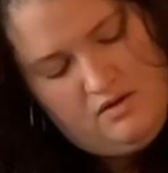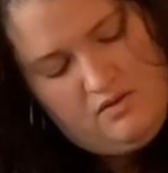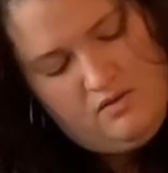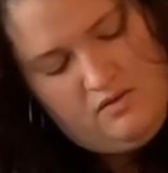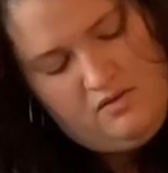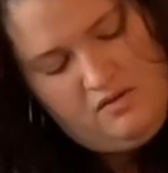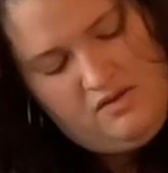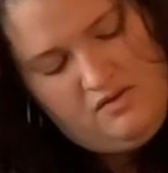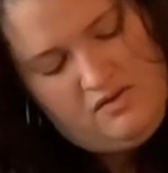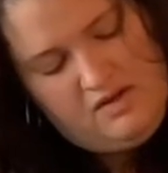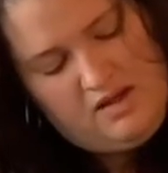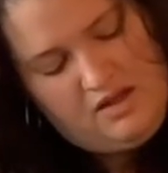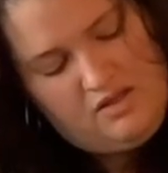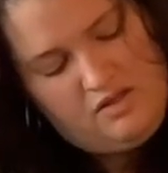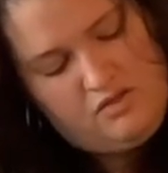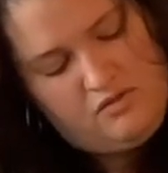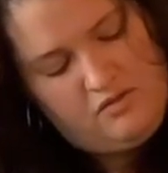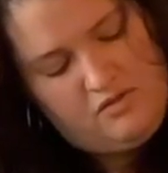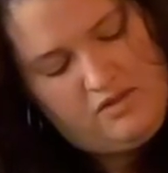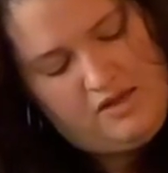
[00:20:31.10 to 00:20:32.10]
Weaving it
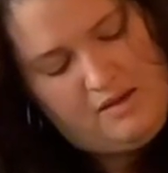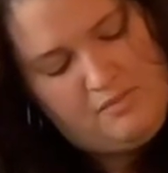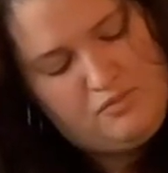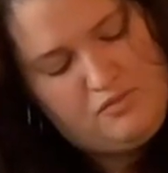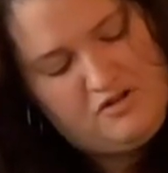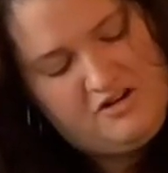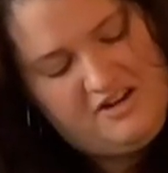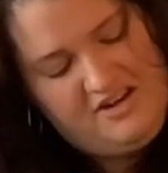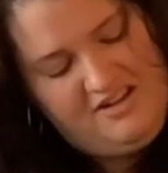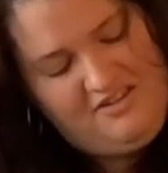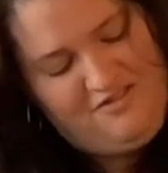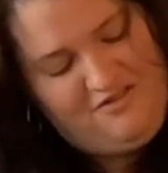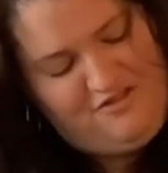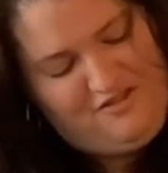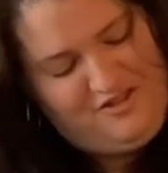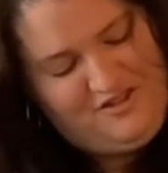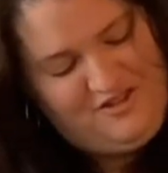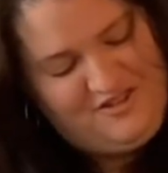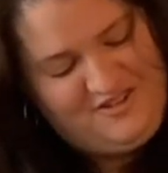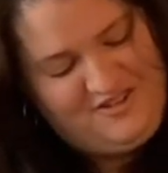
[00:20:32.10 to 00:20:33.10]
through that pretty
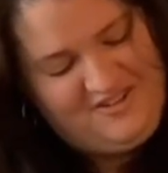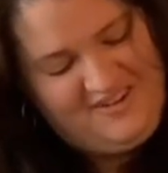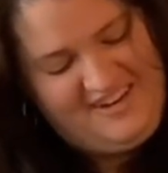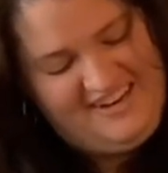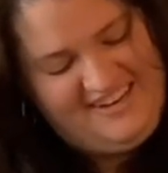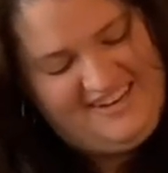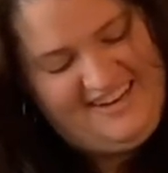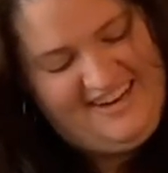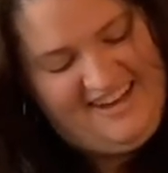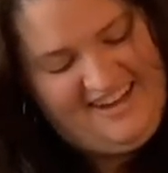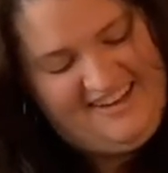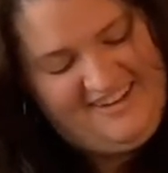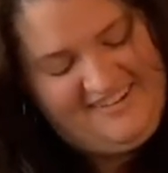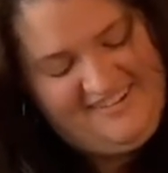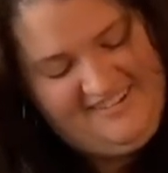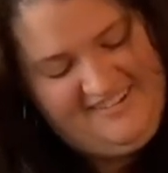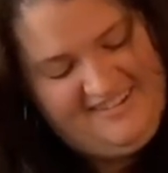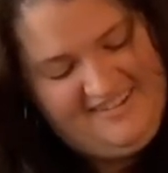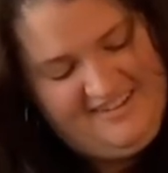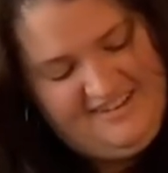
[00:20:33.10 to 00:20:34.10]
full grid now.